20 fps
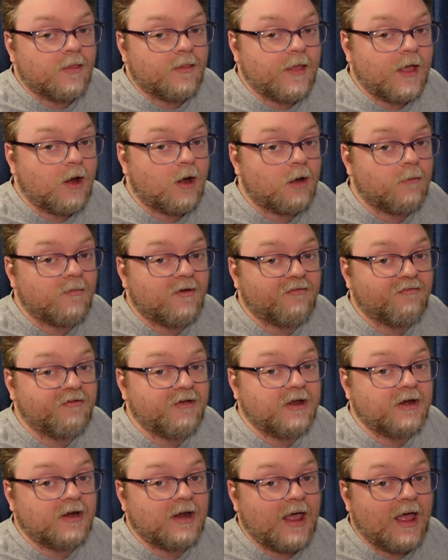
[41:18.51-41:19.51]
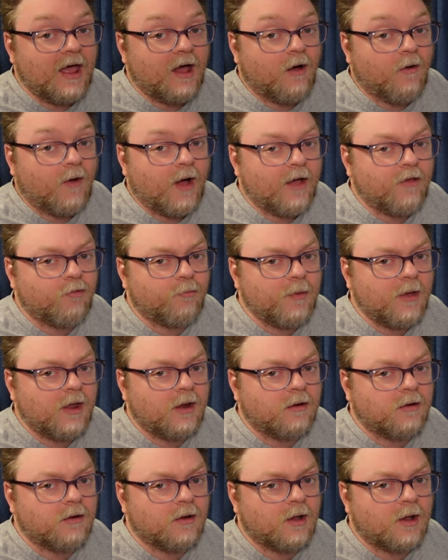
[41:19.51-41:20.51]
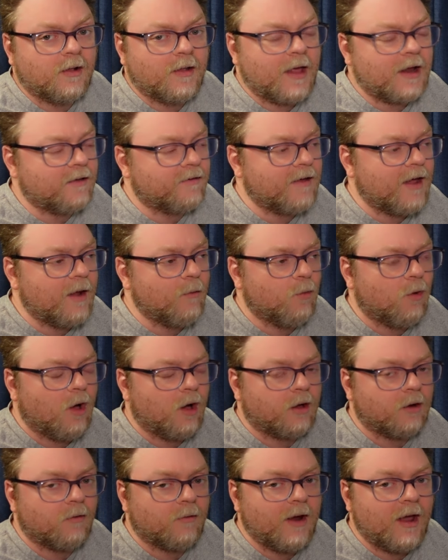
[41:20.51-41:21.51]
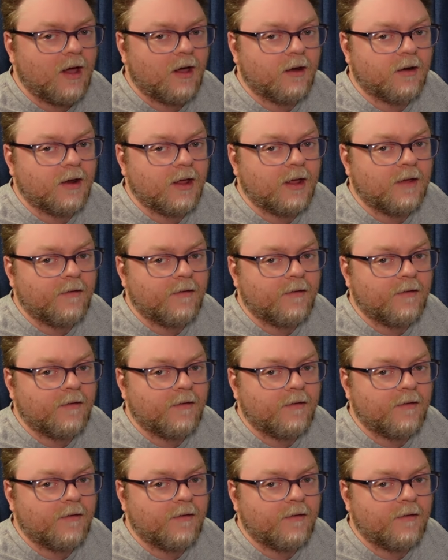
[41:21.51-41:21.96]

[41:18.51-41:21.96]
they hurt my feet now. I spend a lot of time walking around,